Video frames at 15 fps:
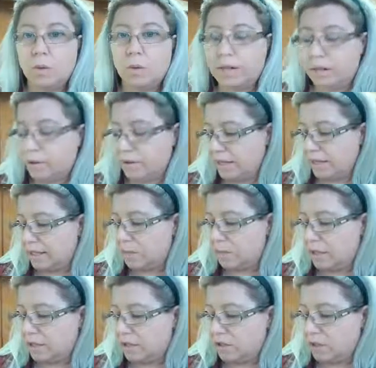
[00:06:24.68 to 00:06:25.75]
Well, the x
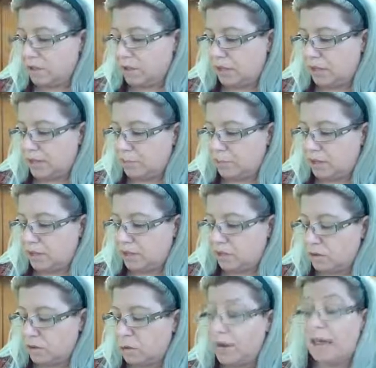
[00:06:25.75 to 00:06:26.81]
minus 2 and the x minus
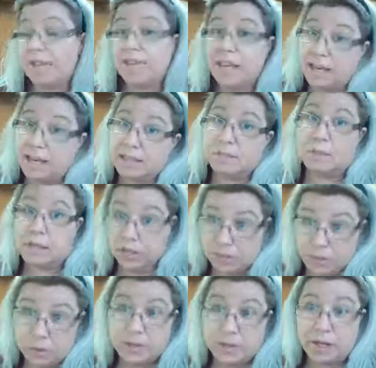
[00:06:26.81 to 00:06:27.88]
2 have the x minus
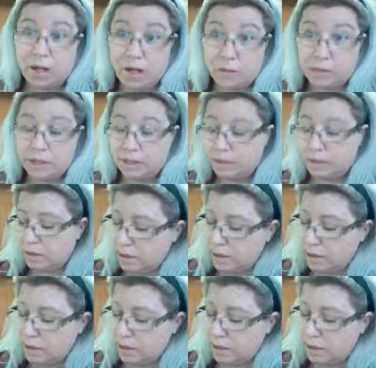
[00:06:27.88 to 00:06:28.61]
2 in common.